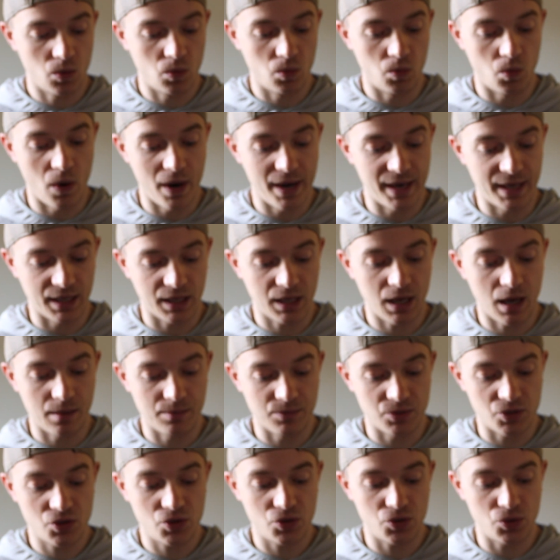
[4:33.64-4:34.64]
when it
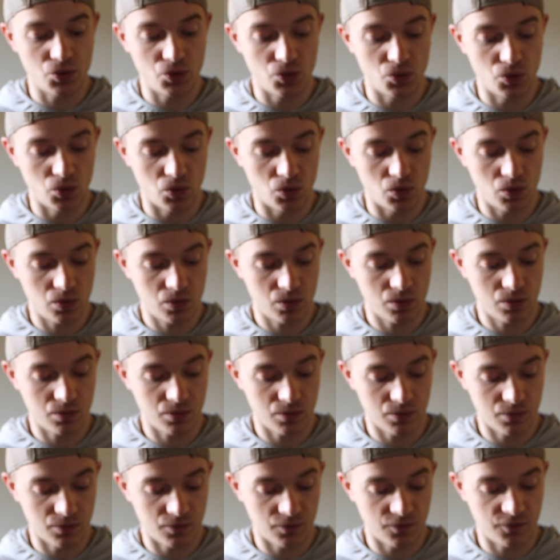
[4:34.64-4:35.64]
comes to
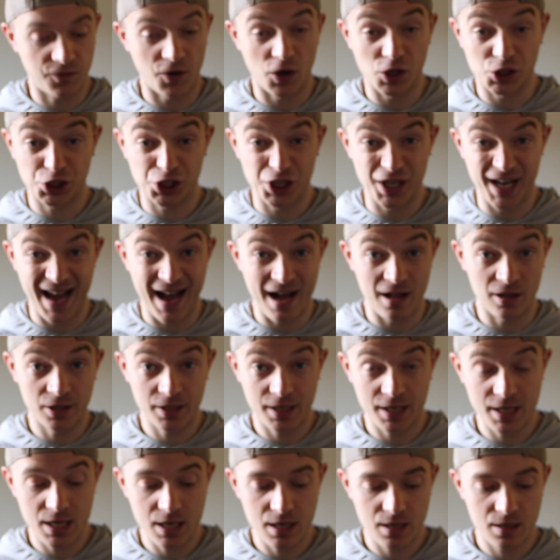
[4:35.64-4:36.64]

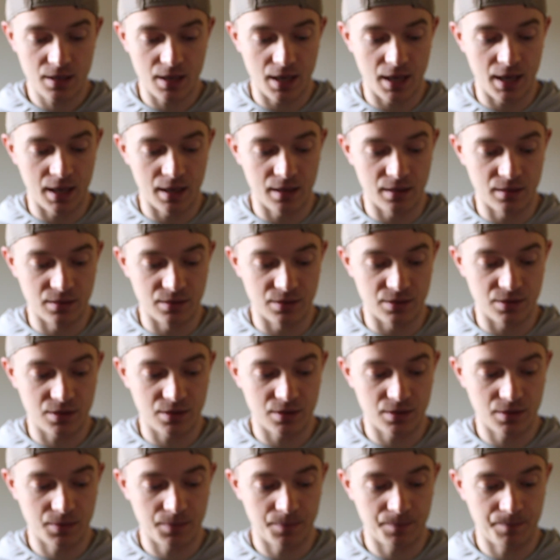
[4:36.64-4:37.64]
functionality
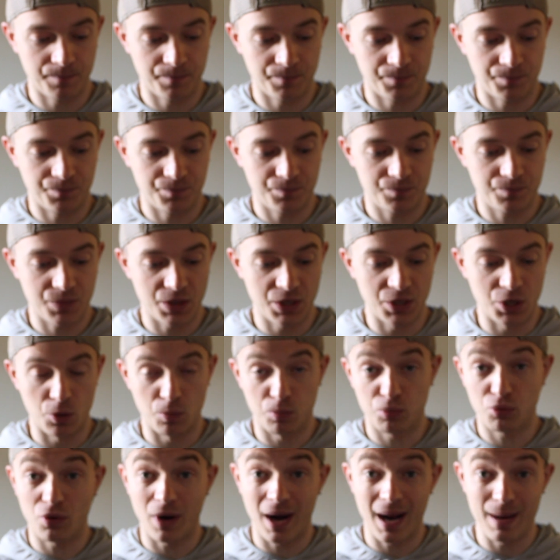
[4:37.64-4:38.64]
and
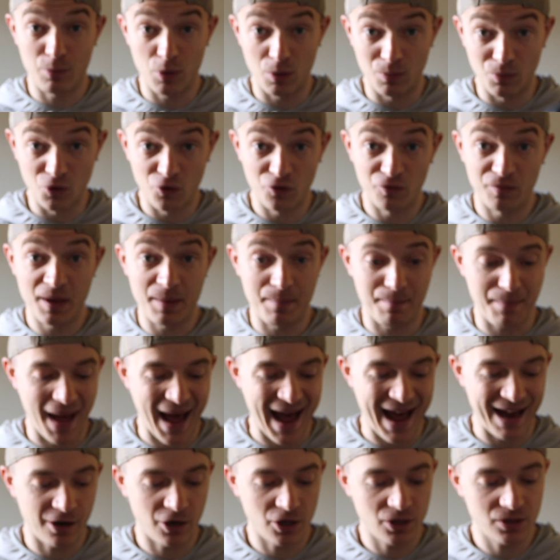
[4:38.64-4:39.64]
primal movement
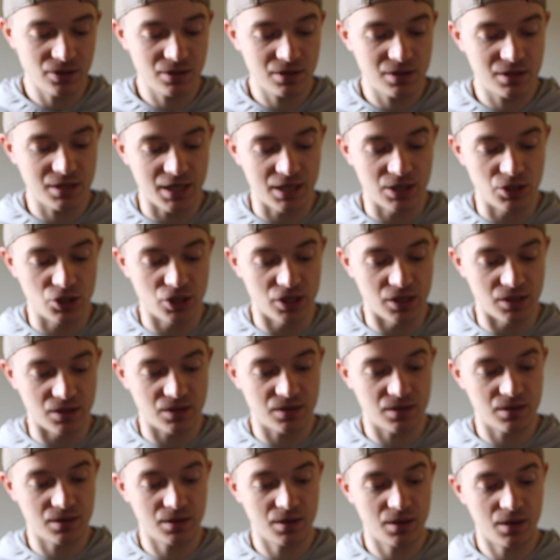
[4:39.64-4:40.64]
patterns and
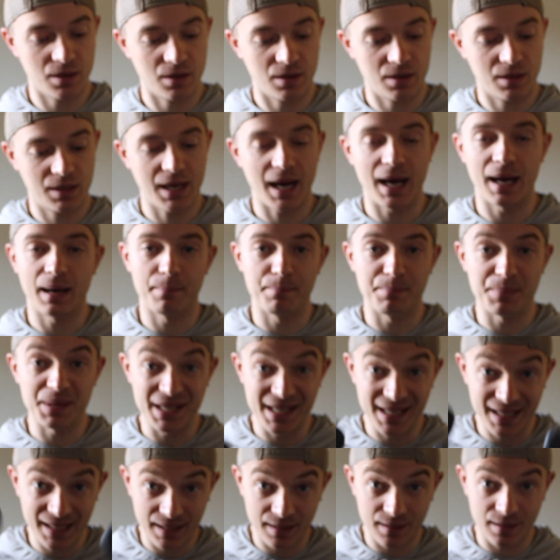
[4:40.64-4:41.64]
just kind of
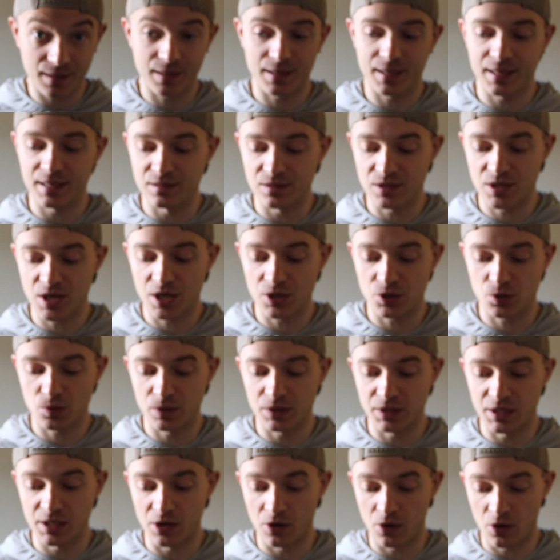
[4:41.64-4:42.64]
being in touch
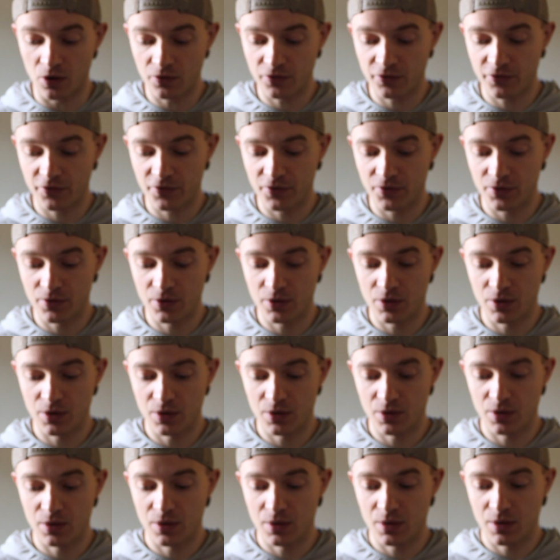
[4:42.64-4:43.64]
with the earth
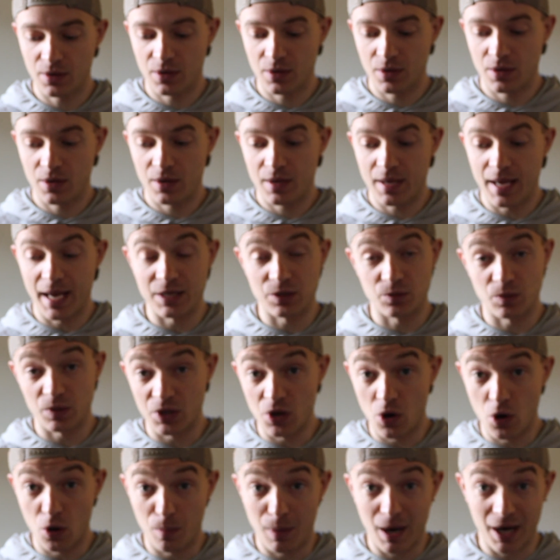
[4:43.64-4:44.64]
as we
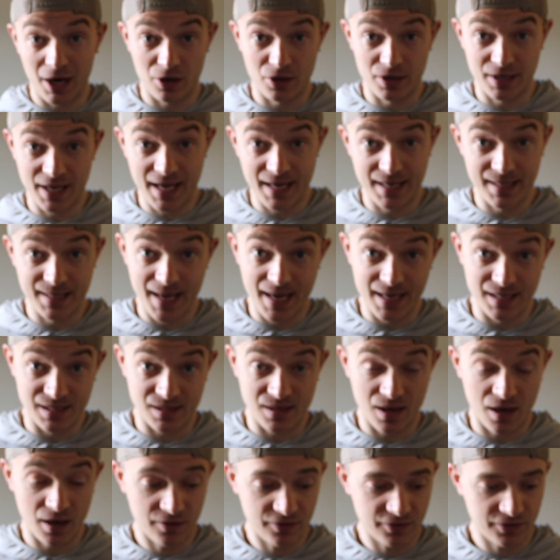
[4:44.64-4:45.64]
go about our day-to-day
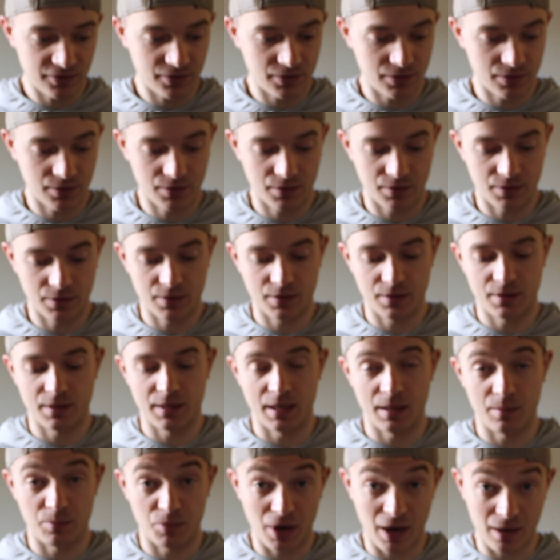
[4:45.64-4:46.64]
stuff,
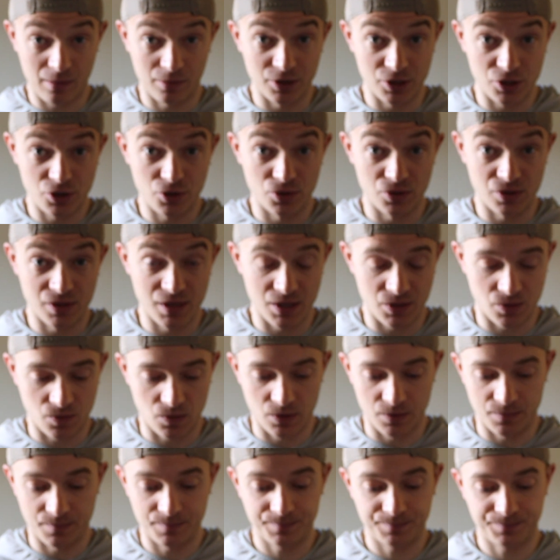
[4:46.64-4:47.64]
I'd probably choose this
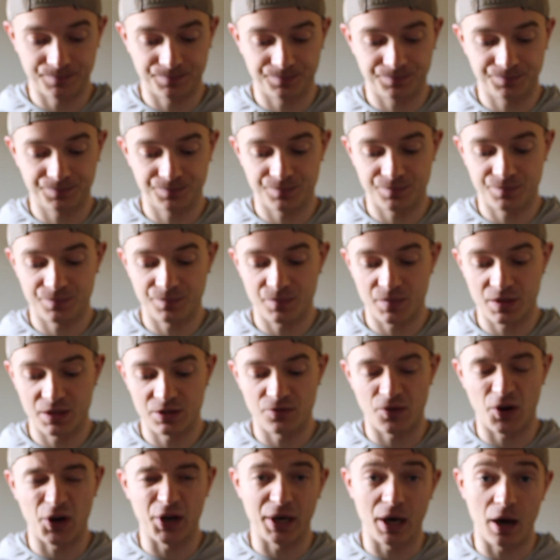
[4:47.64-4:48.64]
one.
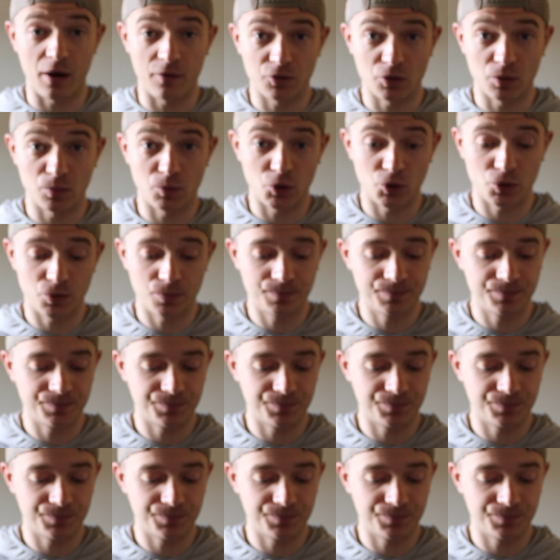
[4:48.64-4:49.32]
It's very comfortable.